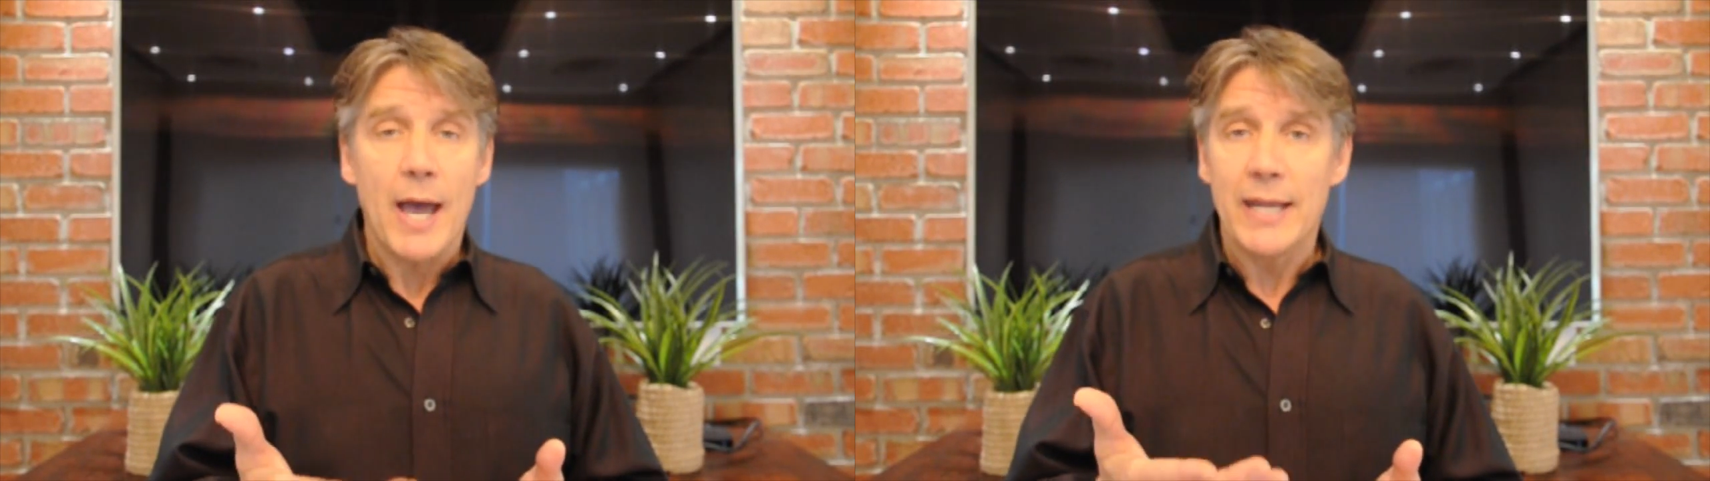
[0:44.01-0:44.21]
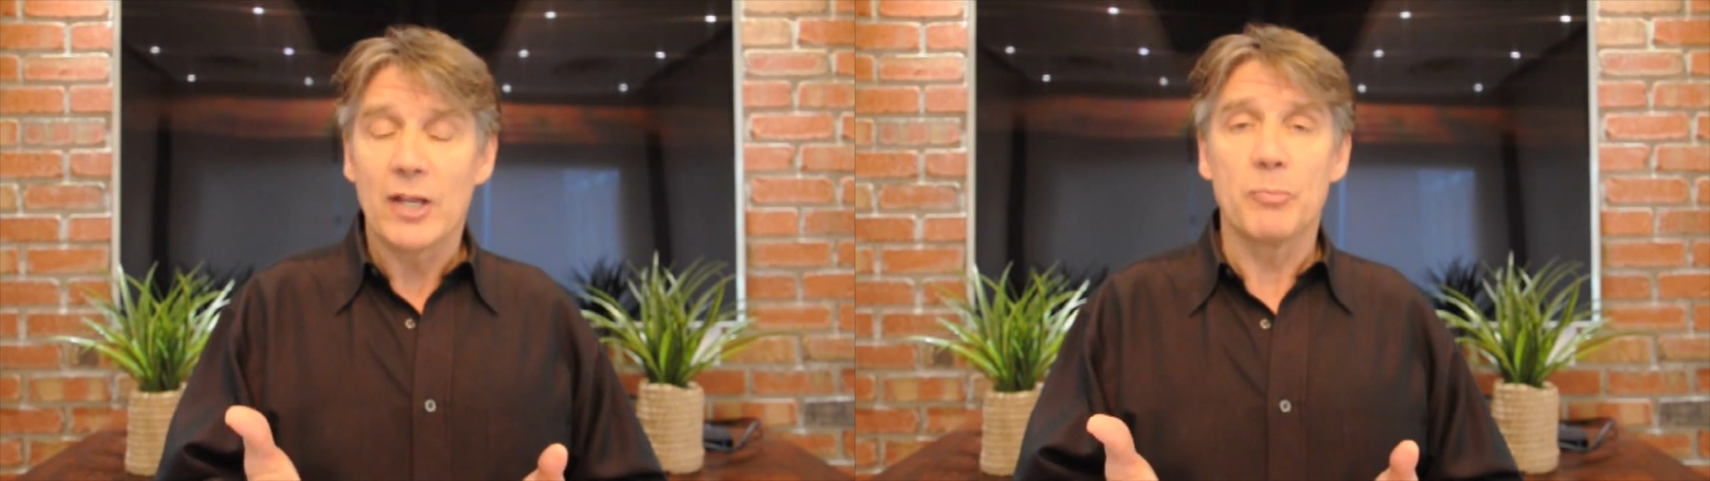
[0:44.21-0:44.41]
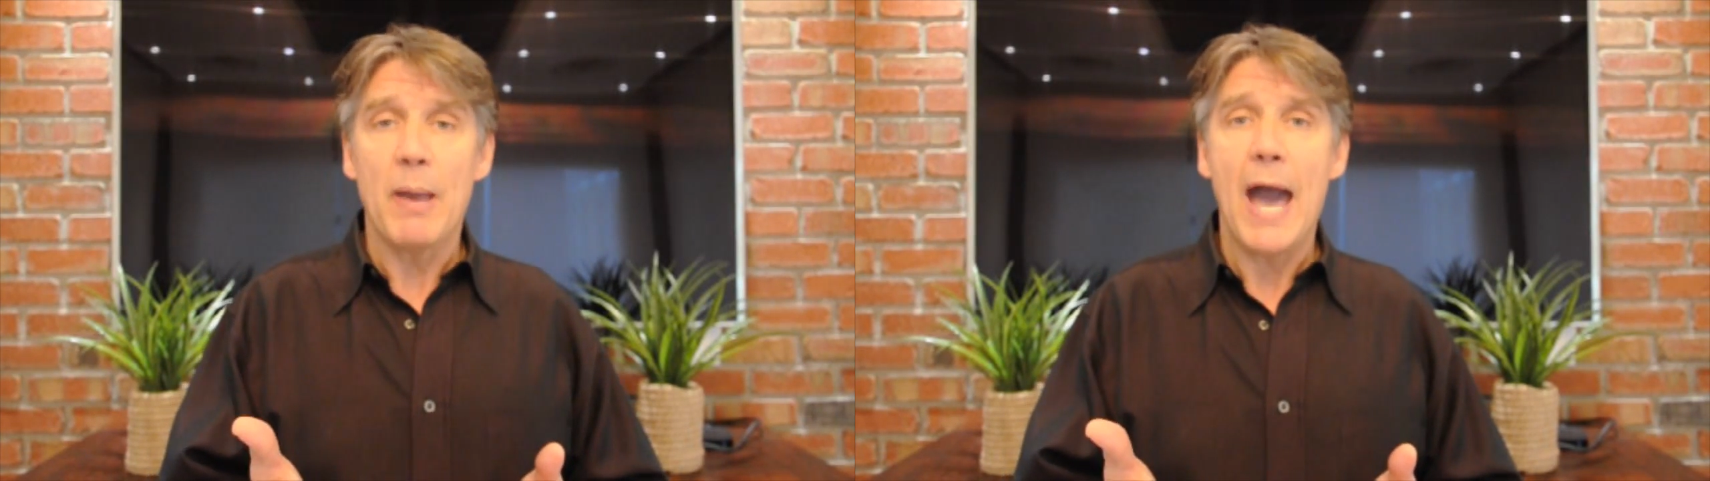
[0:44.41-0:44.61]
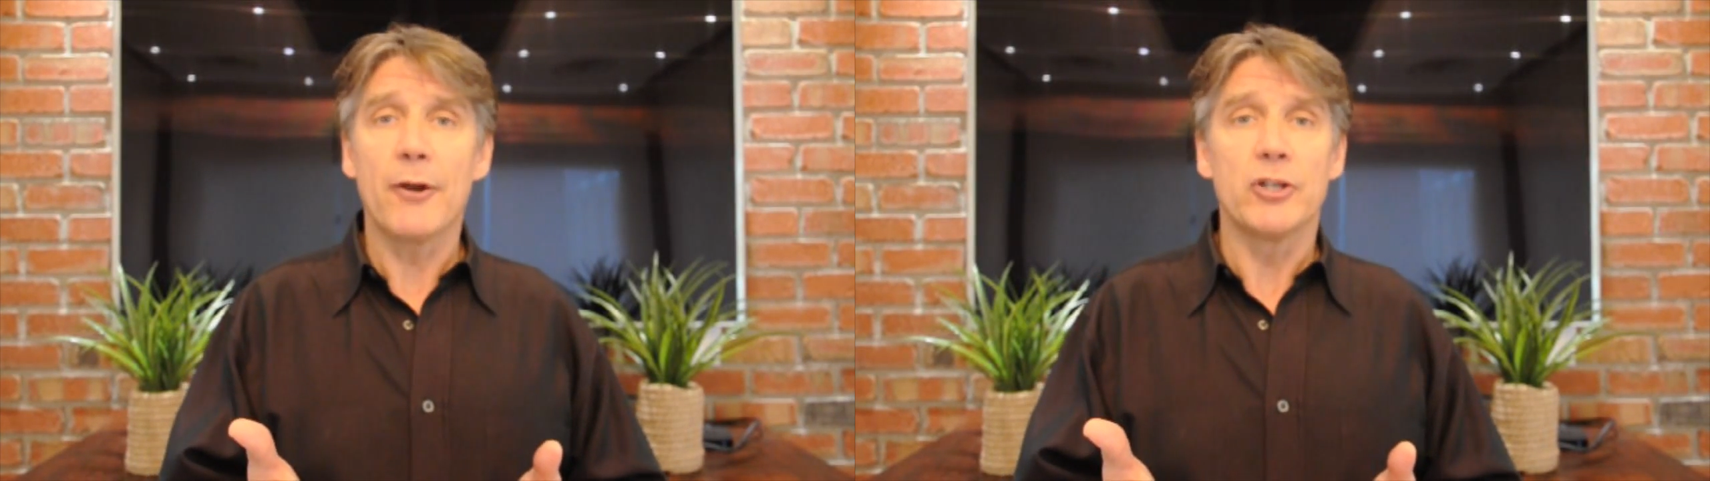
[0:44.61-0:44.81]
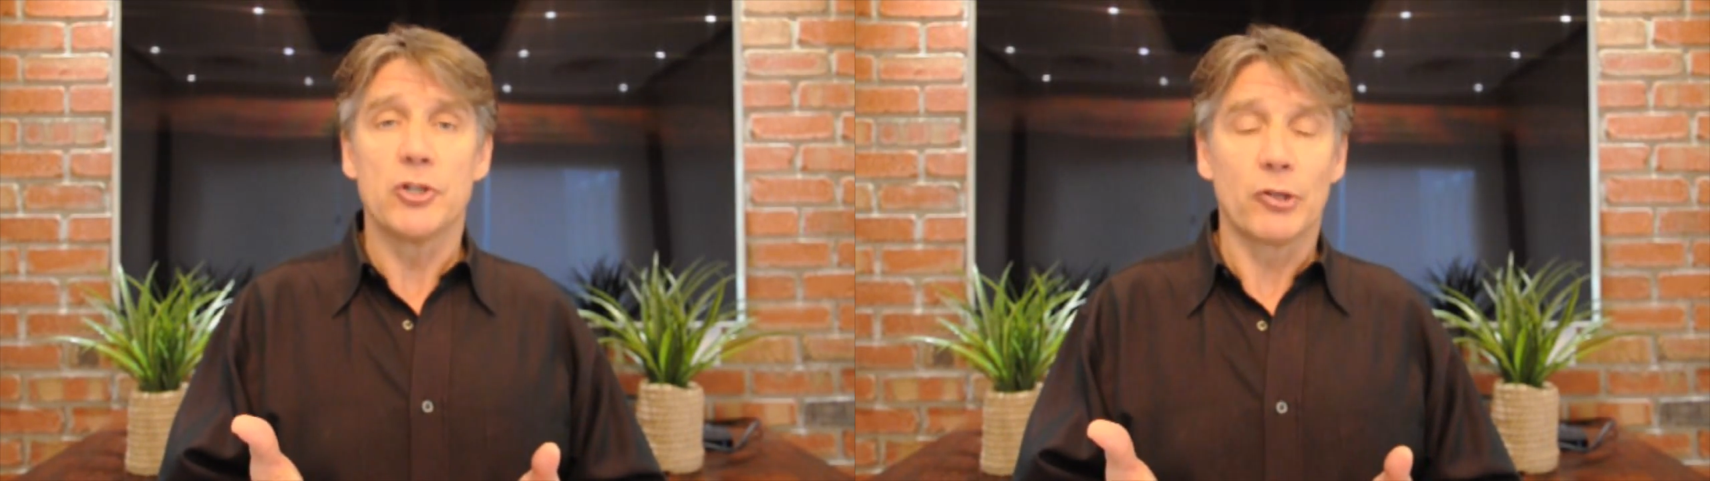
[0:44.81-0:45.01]
a negative
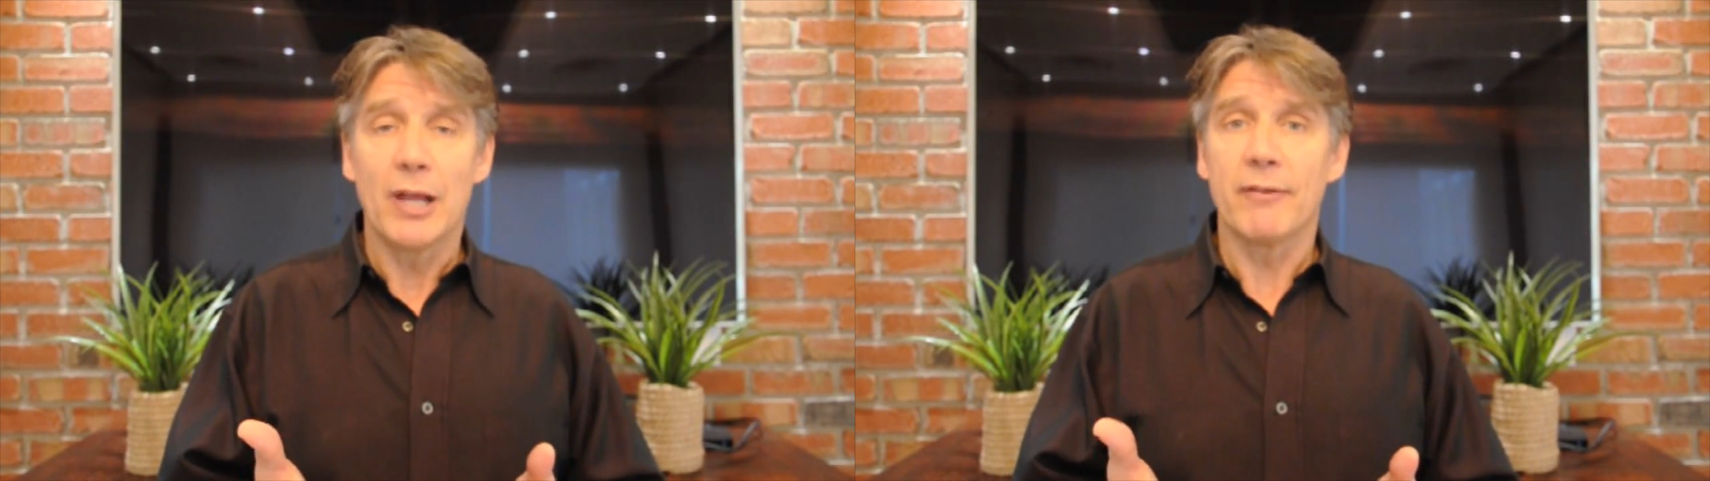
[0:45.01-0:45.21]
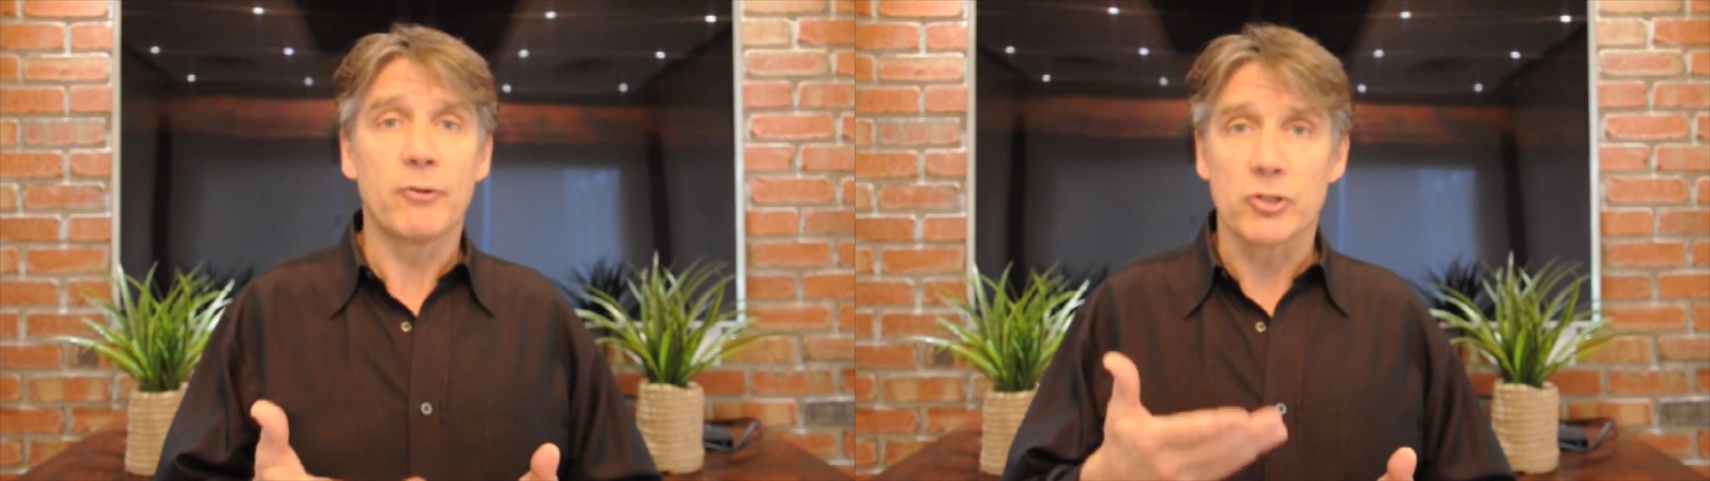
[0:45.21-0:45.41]
pattern in your life,